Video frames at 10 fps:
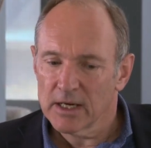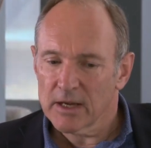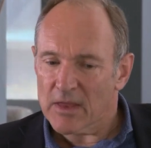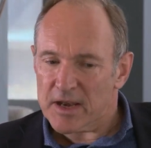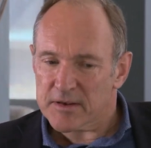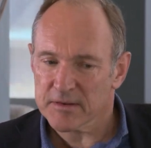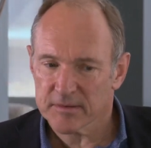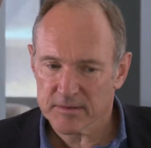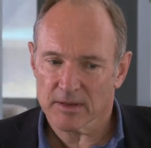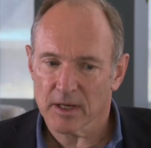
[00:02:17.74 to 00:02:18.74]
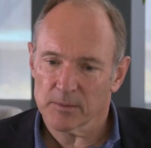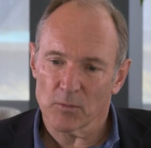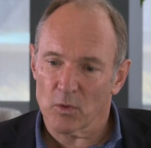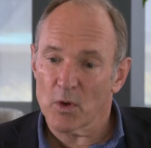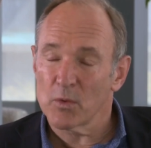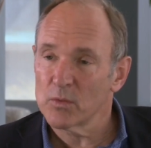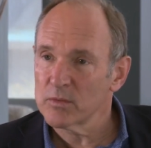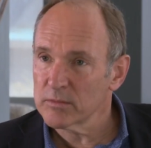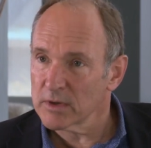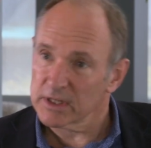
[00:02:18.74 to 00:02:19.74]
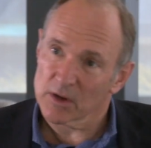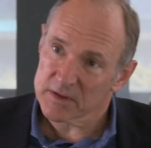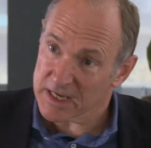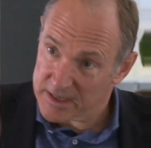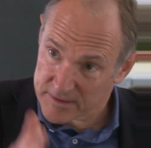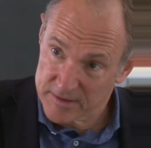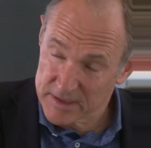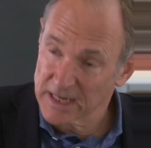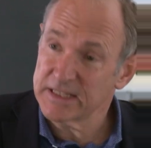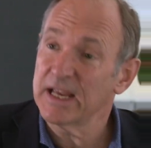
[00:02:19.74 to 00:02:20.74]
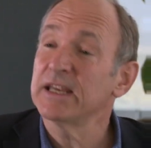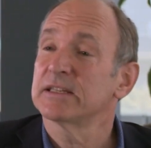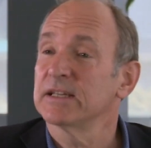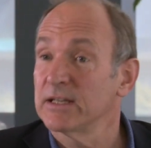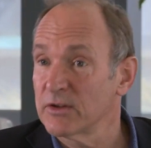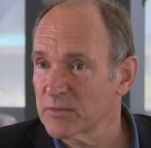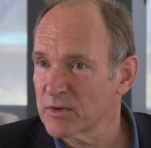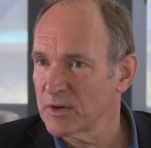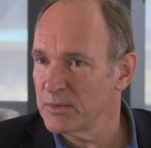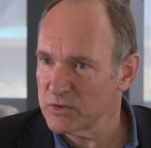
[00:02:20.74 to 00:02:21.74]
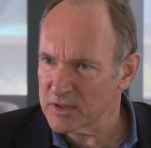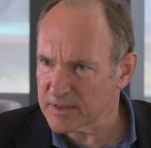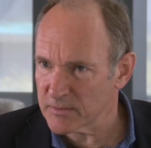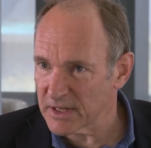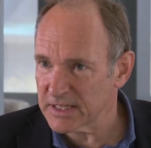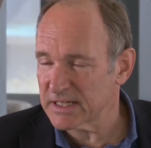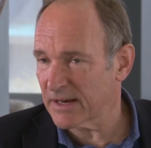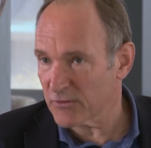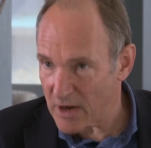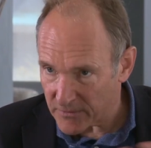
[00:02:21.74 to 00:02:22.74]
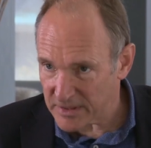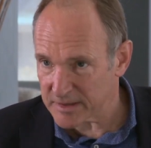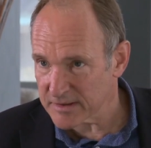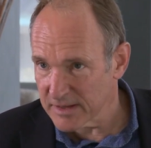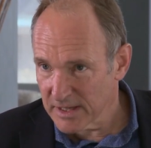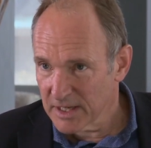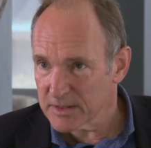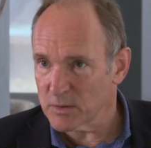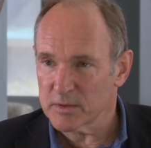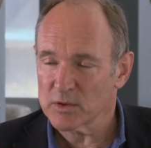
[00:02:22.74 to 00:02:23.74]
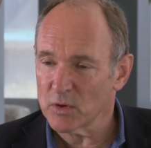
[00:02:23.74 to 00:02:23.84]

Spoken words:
that's, although in those days in 1980 the computers, they didn't have graphics, so it